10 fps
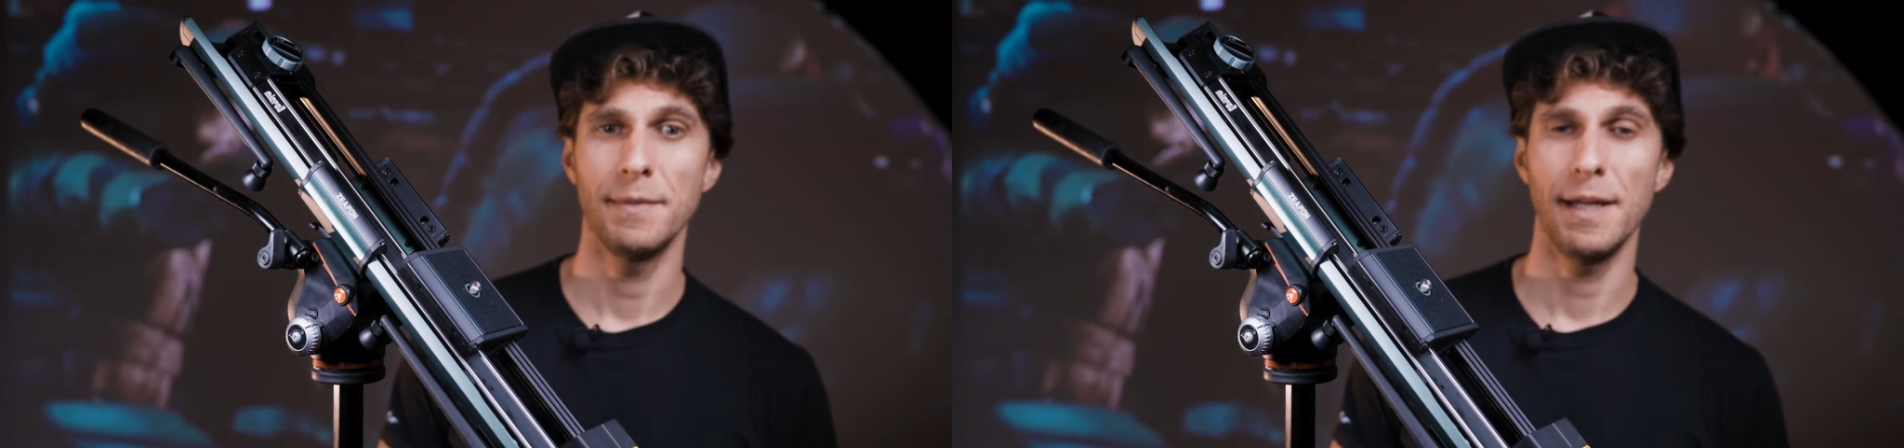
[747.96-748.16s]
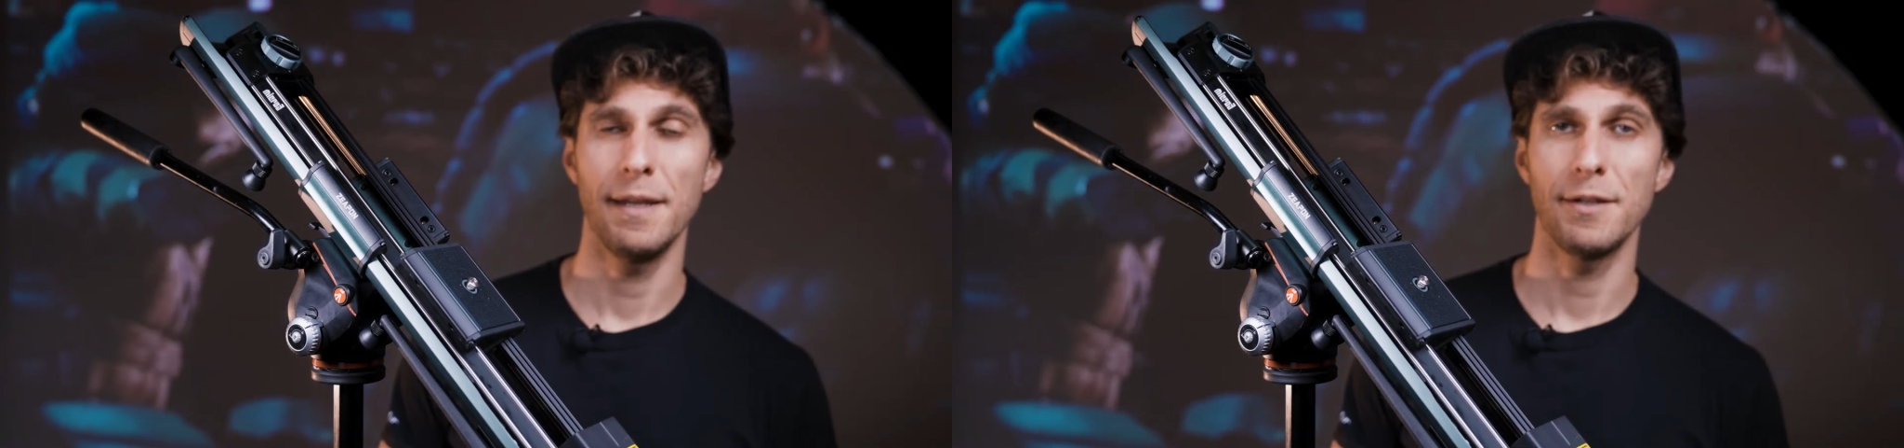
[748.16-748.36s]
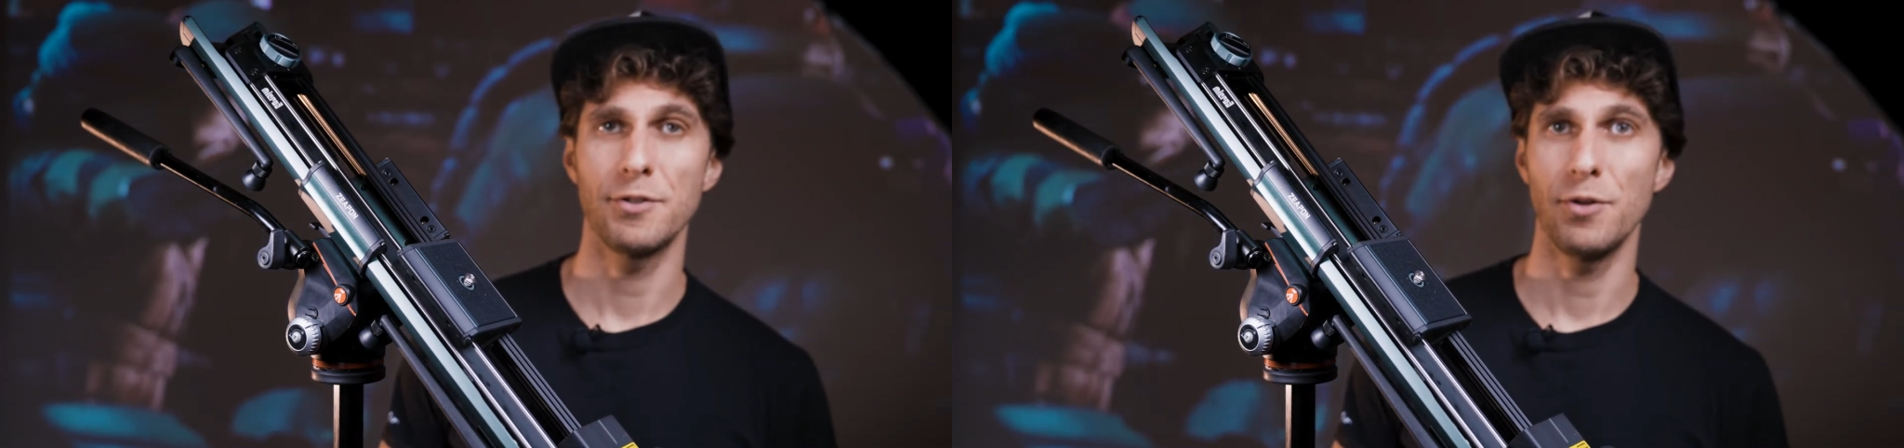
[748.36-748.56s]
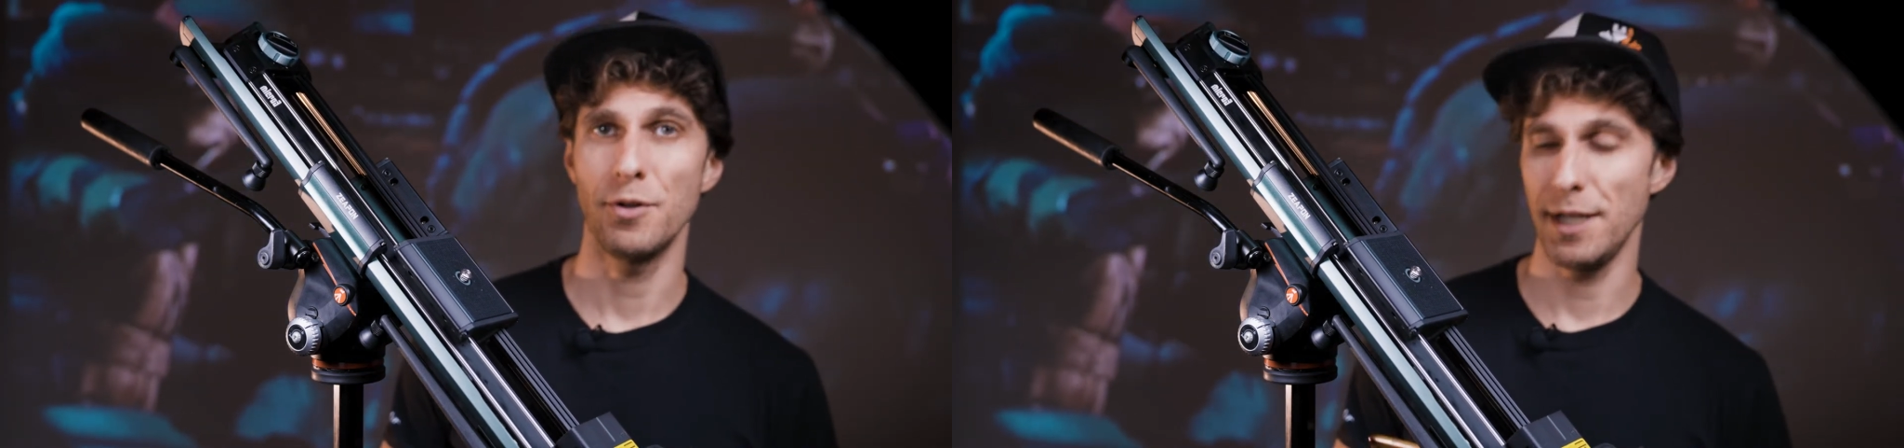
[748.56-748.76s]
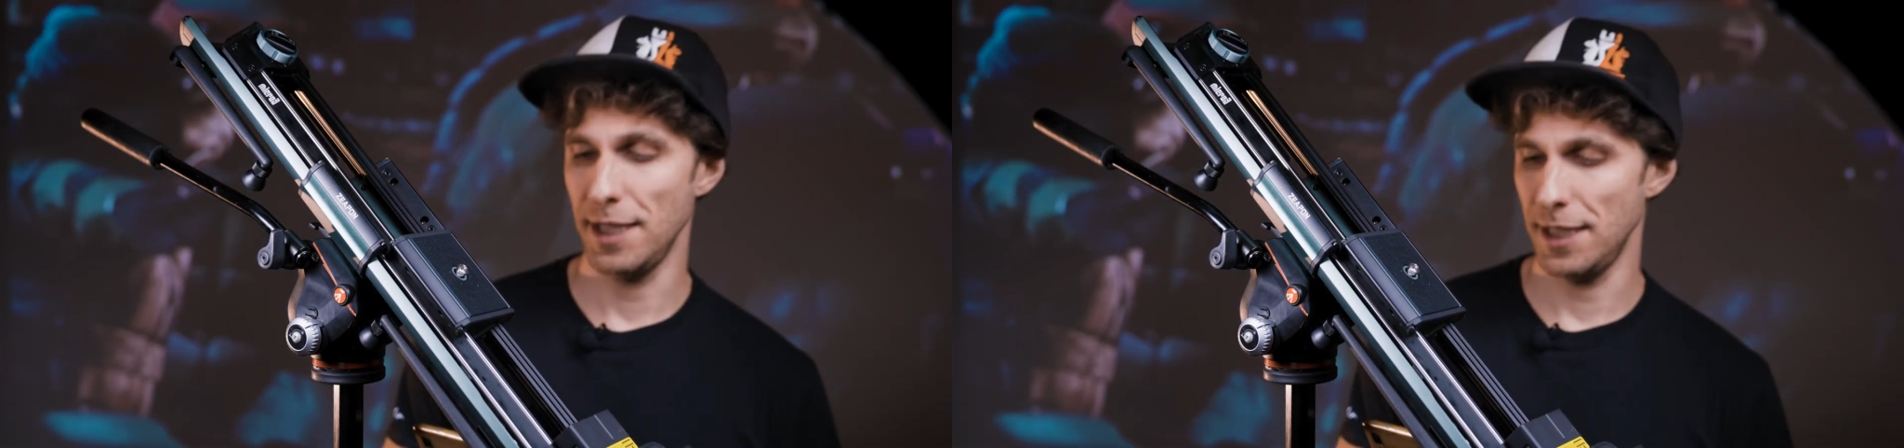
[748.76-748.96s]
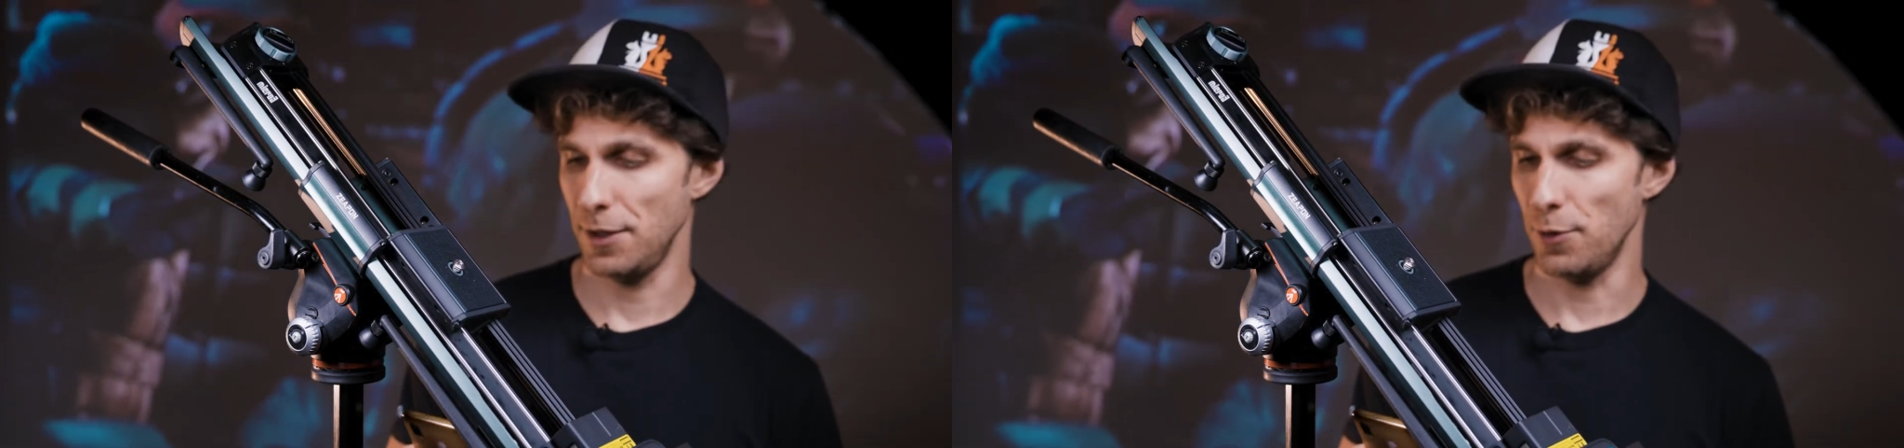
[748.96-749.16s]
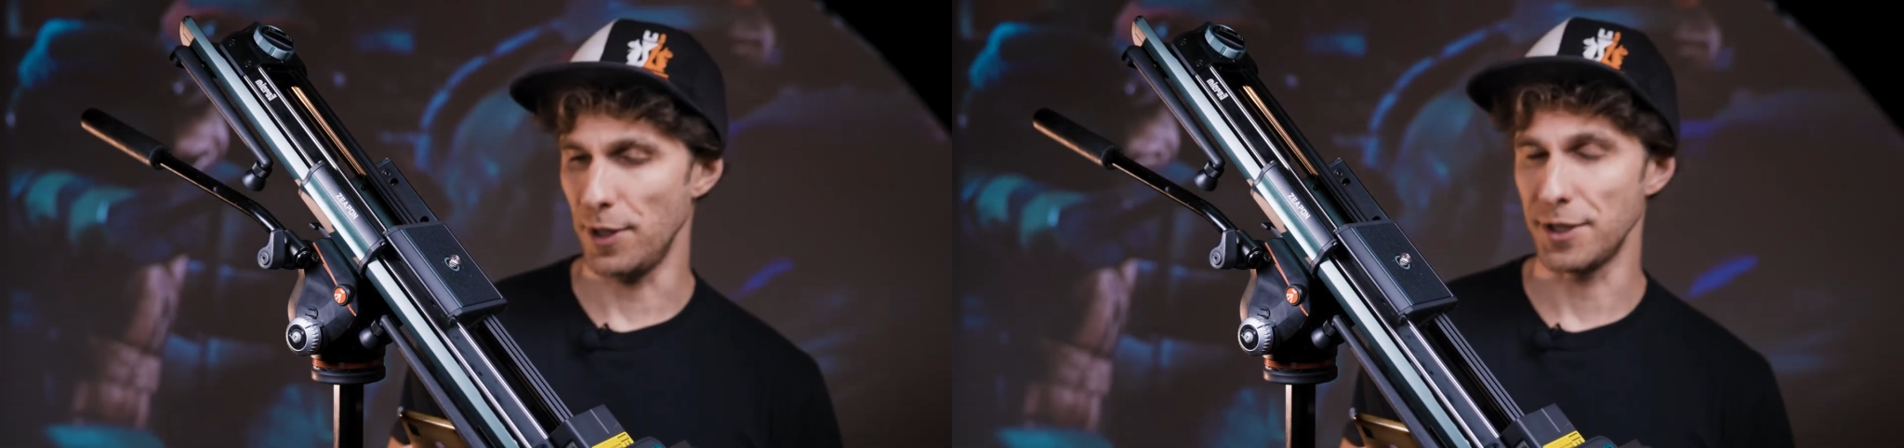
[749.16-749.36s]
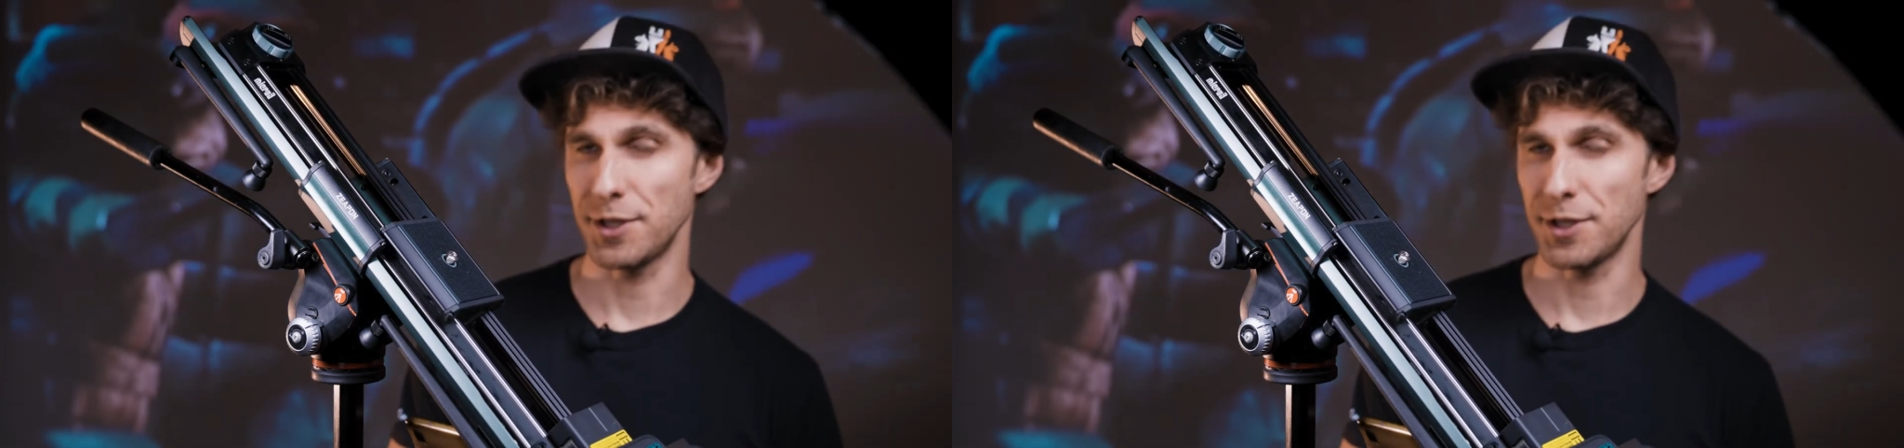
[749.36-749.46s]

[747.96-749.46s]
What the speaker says: and there's not any noise.